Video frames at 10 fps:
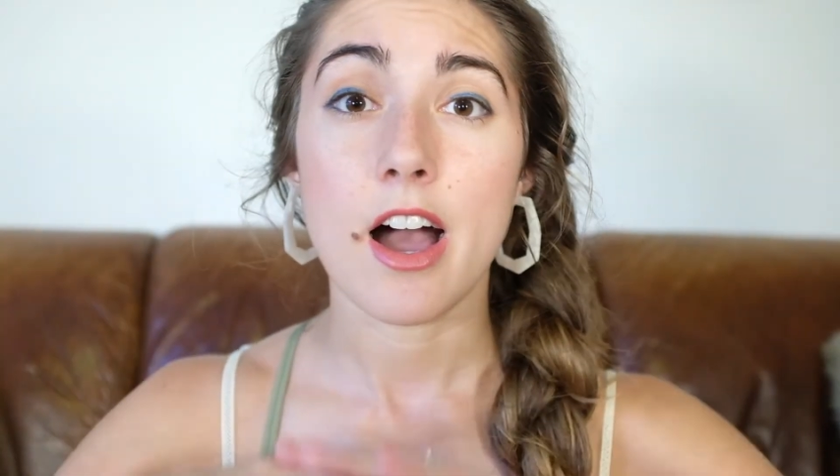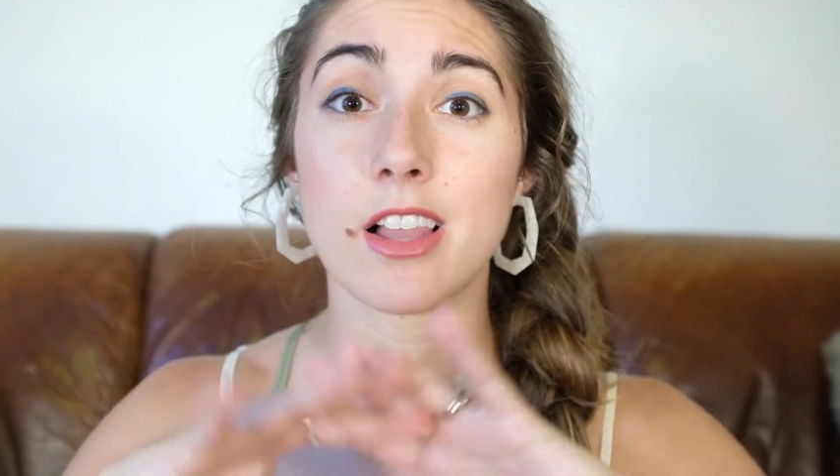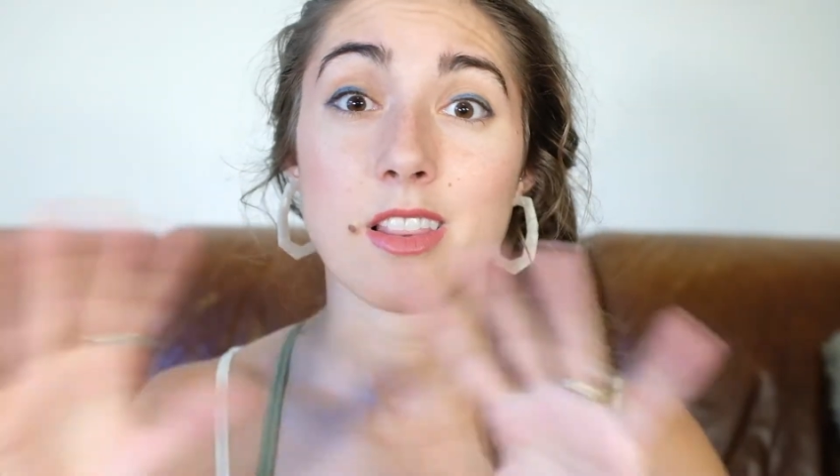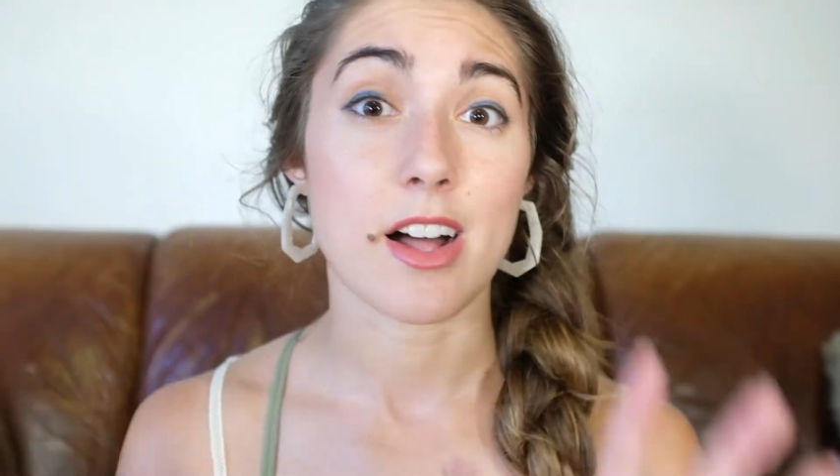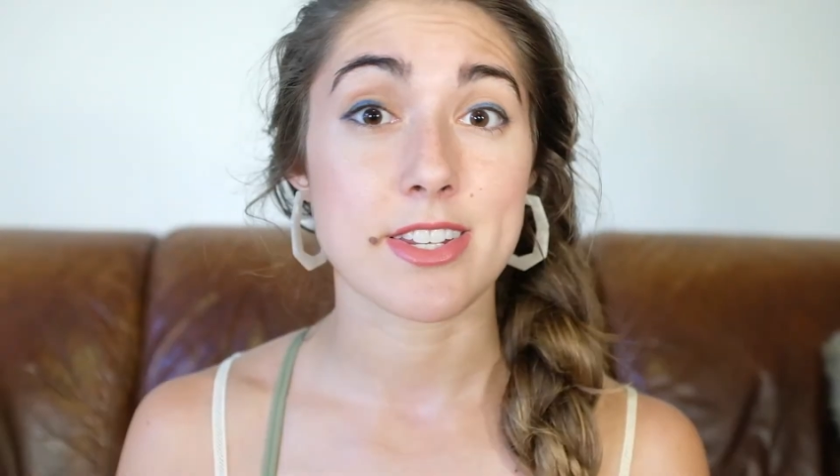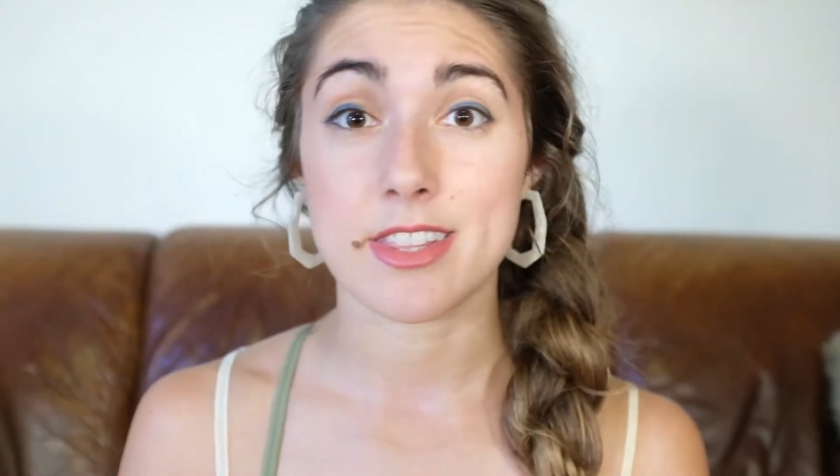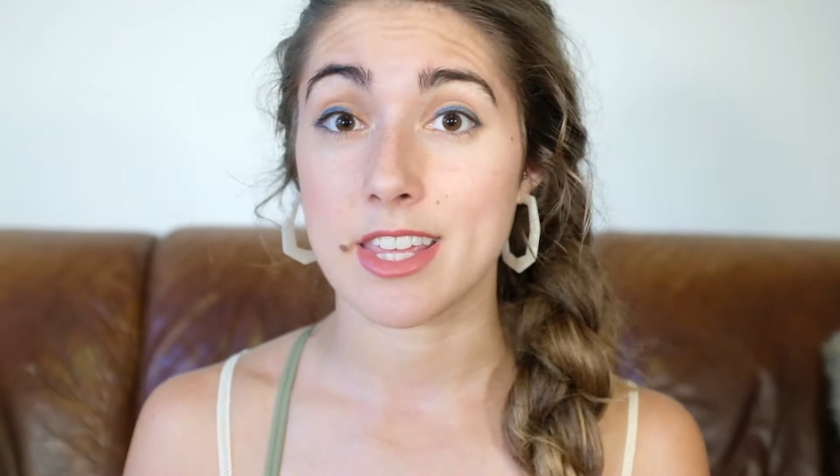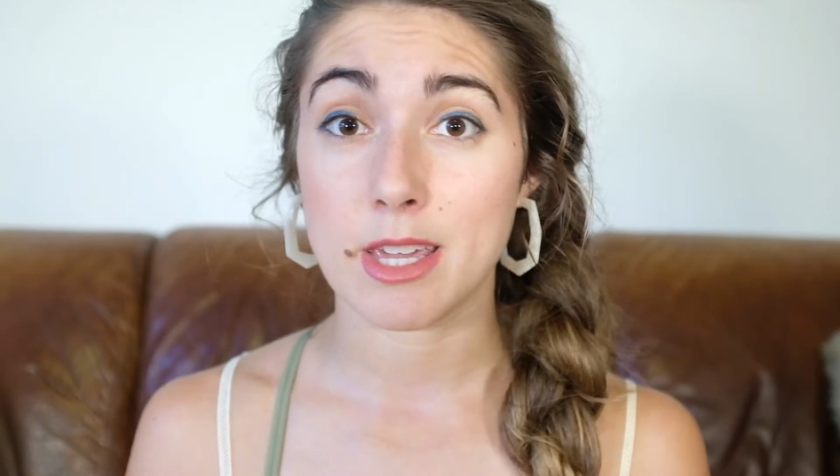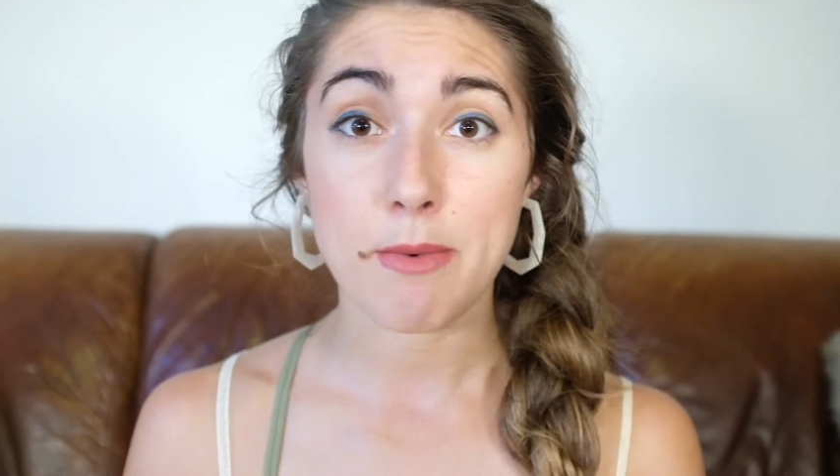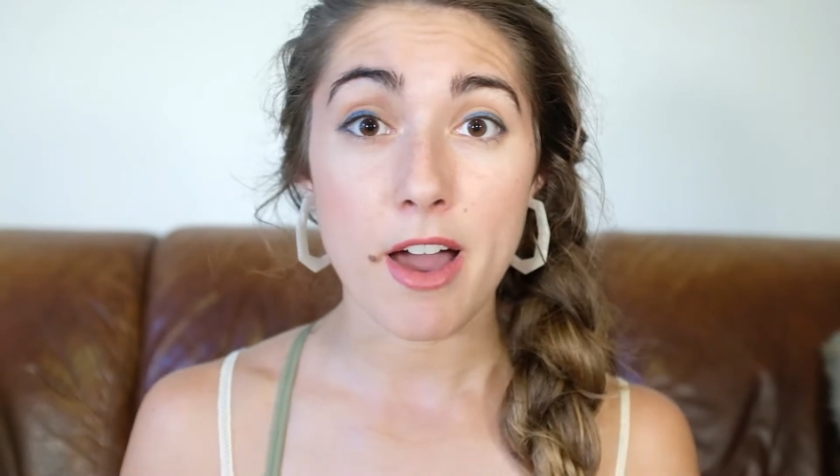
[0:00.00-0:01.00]
a lot to
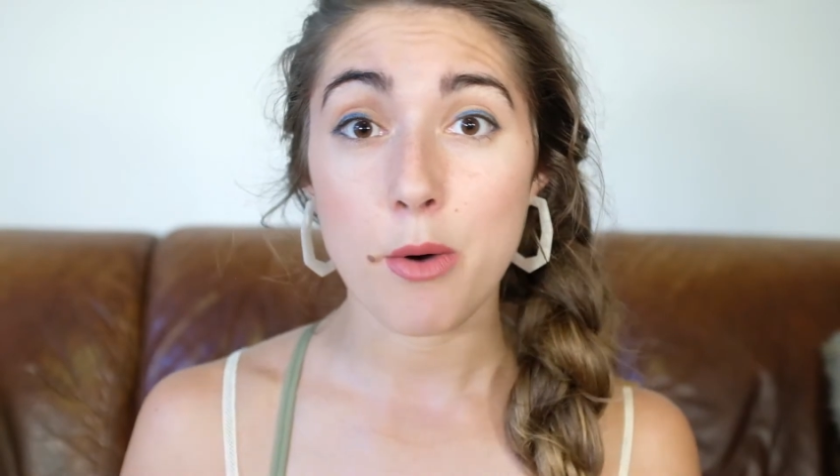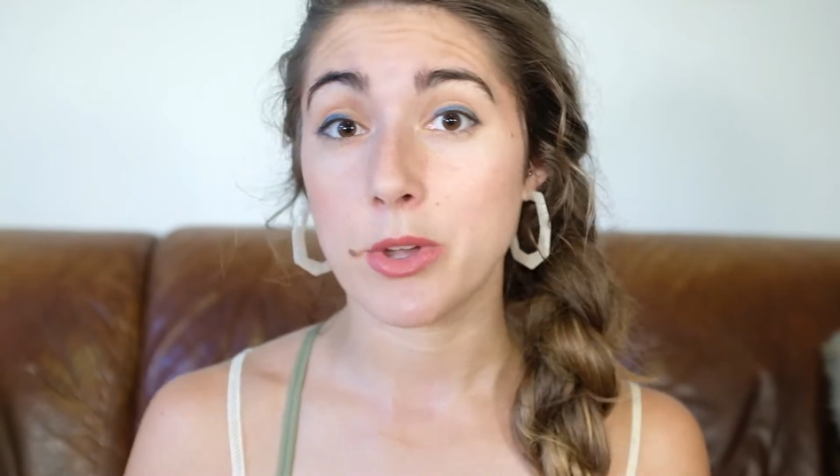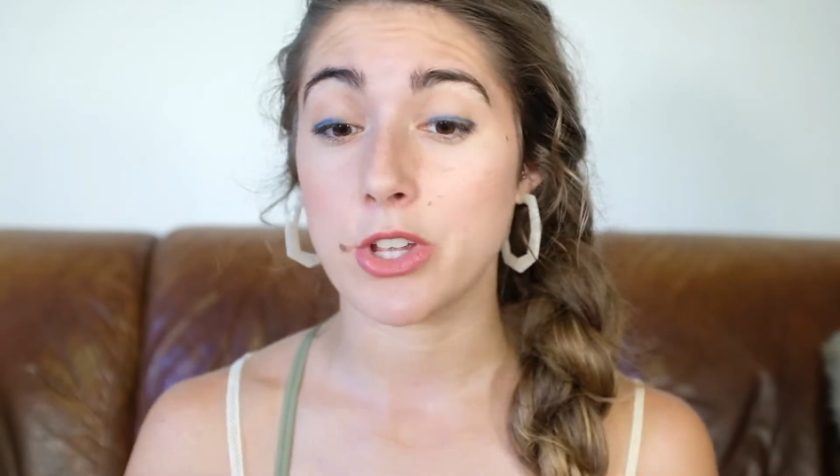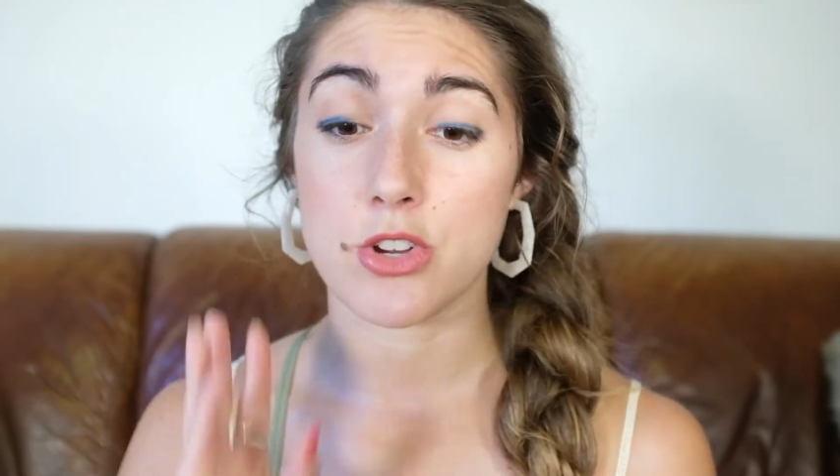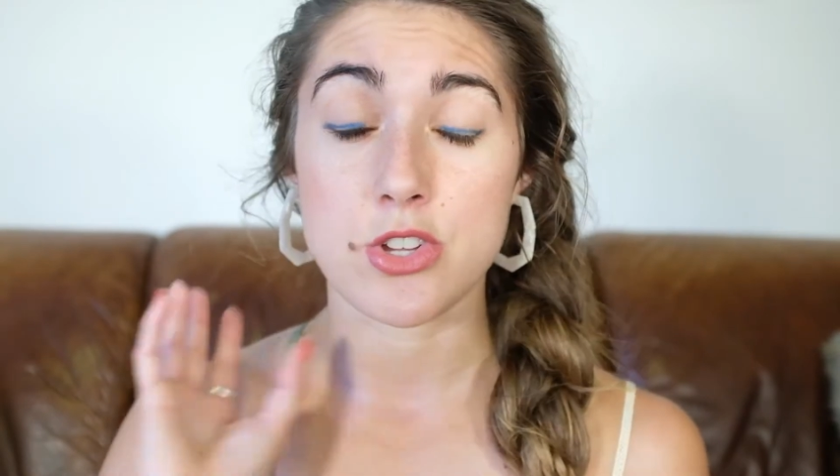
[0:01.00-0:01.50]
think about when you're